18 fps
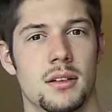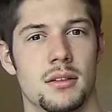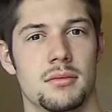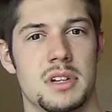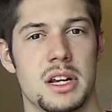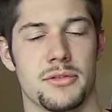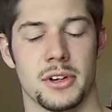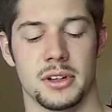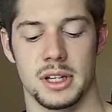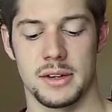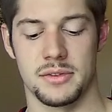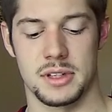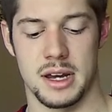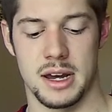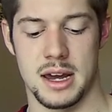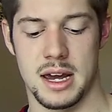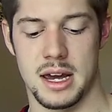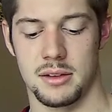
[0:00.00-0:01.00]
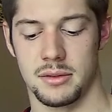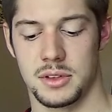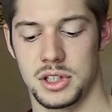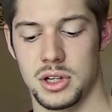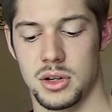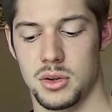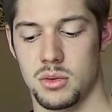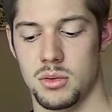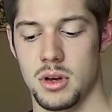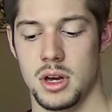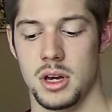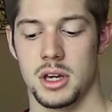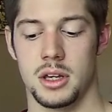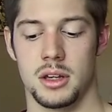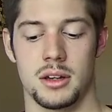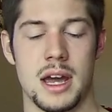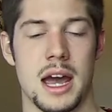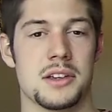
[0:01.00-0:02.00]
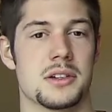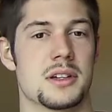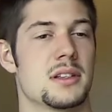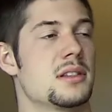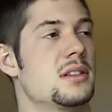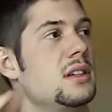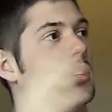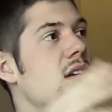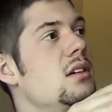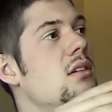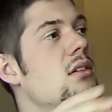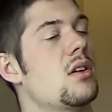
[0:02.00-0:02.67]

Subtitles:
different lifts I have. So, as you can see,